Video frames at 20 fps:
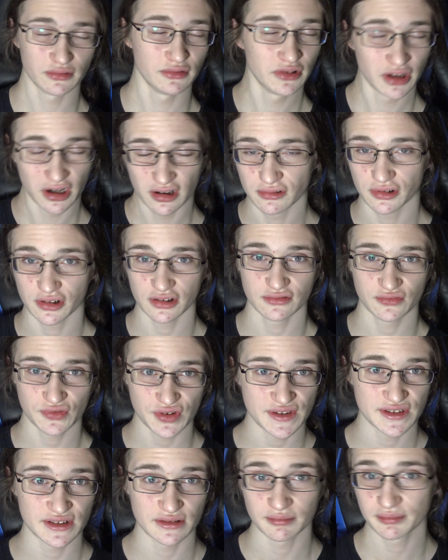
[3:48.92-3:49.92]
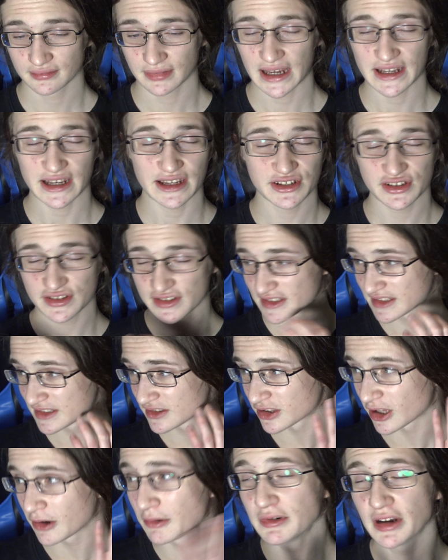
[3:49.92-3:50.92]
no good reason. And I
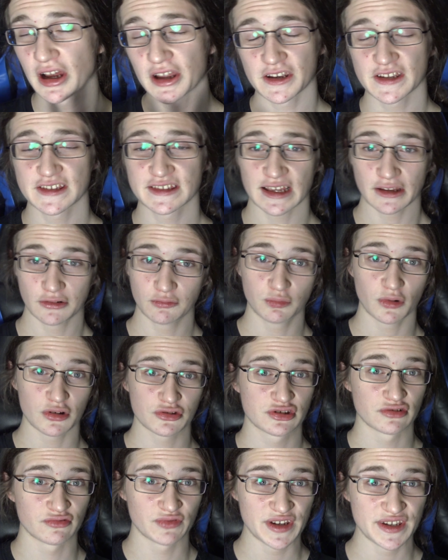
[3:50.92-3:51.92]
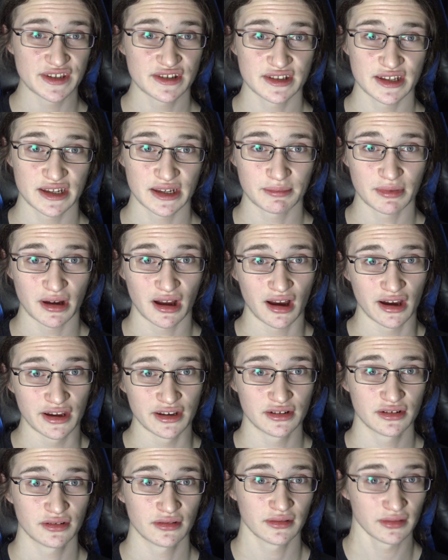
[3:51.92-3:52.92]
just don't understand what the reasoning
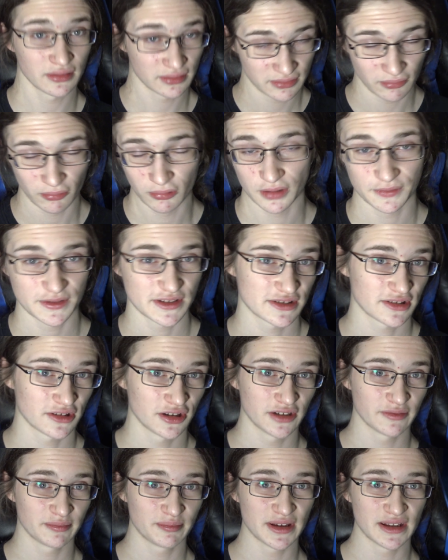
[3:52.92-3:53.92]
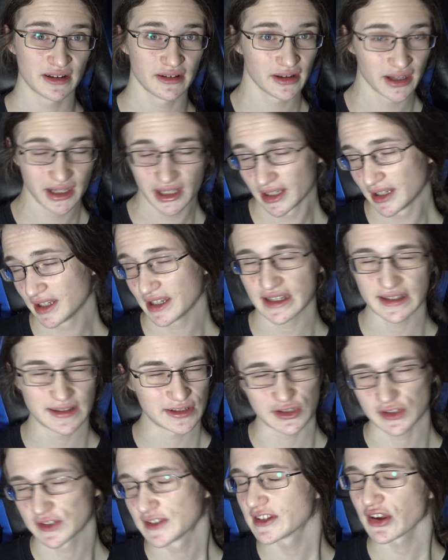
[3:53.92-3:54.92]
behind all of this could have been. It's
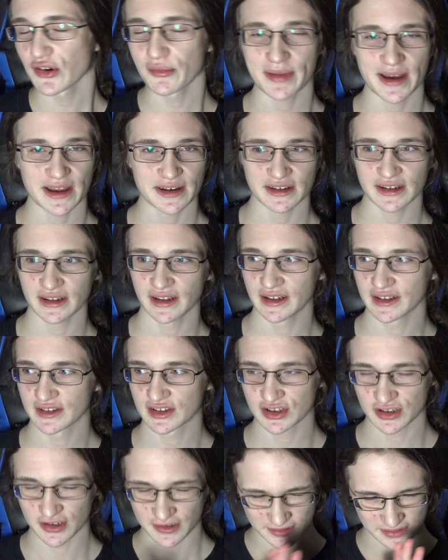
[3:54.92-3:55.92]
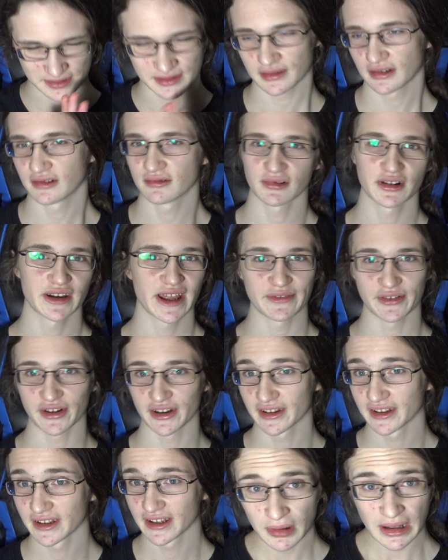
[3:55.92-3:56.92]
just so petty, it's just
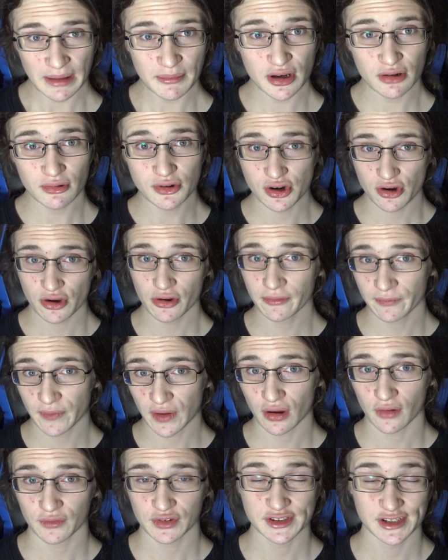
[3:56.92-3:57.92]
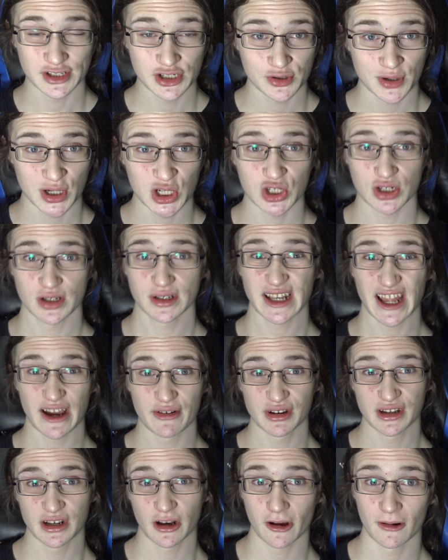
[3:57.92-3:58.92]
whatever. Let me know what you think of the situation
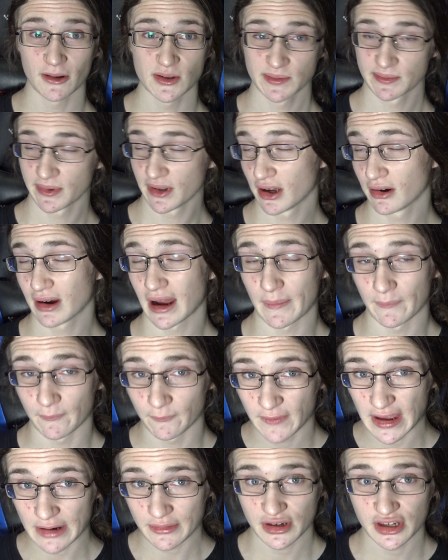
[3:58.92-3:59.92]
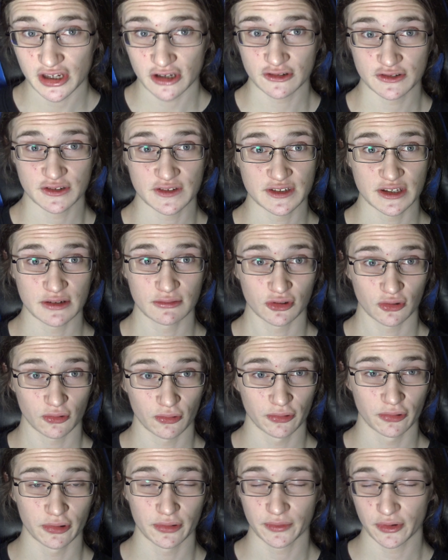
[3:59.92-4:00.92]
down in the comments below. I'm very curious to see what
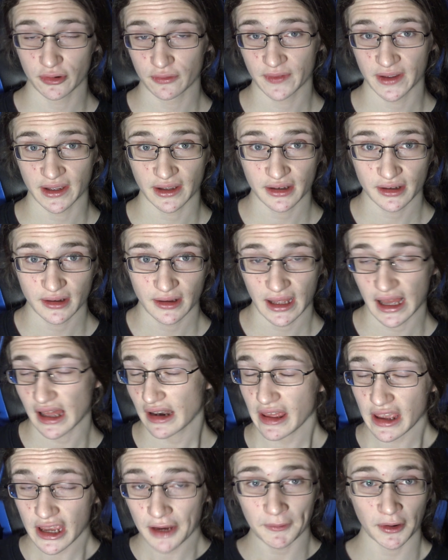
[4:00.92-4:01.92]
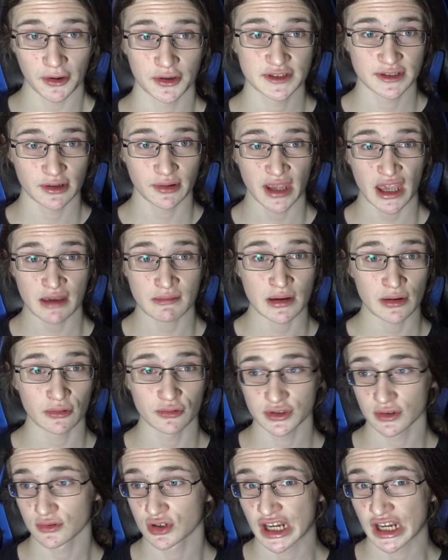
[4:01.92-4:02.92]
all of you think. And hey, while you're still here, may also